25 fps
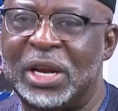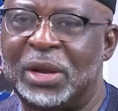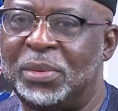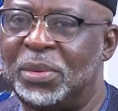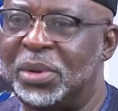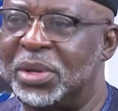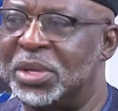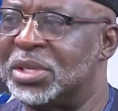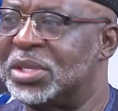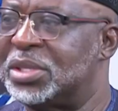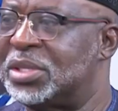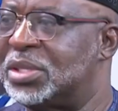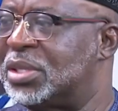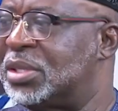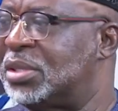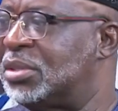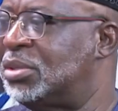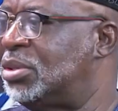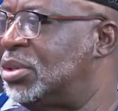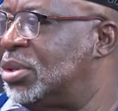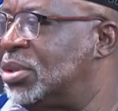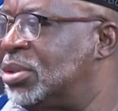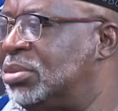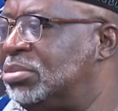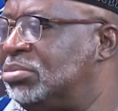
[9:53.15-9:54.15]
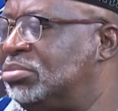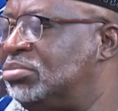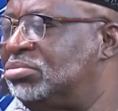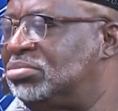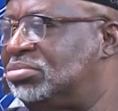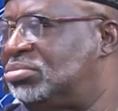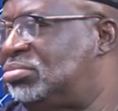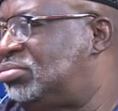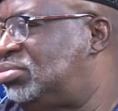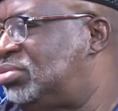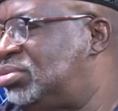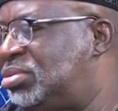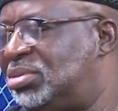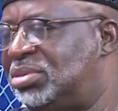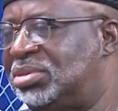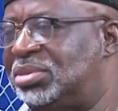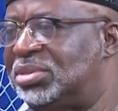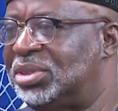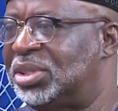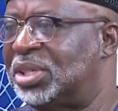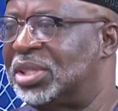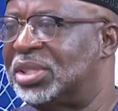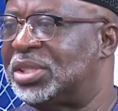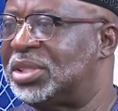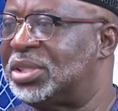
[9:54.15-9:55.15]
was,
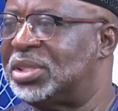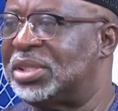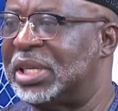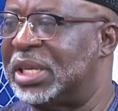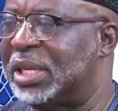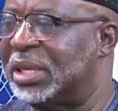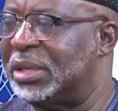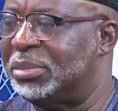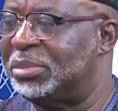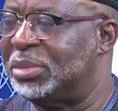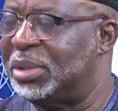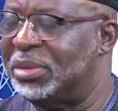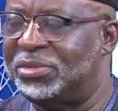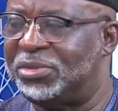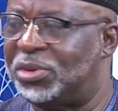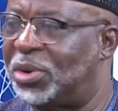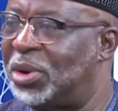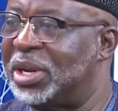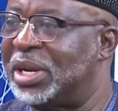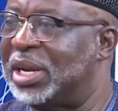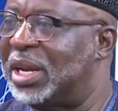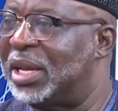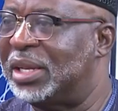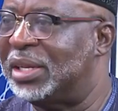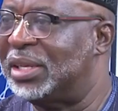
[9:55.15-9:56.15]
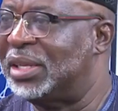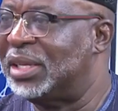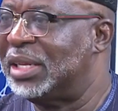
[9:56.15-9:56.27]
just a foreigner.